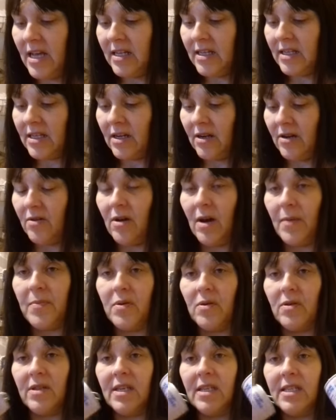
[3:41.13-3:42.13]
So I
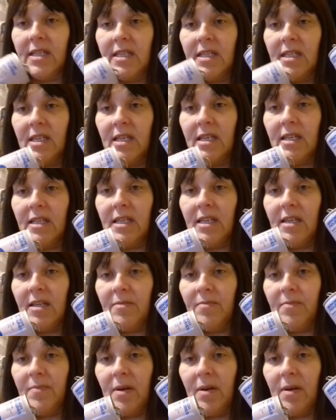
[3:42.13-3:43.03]
put this, the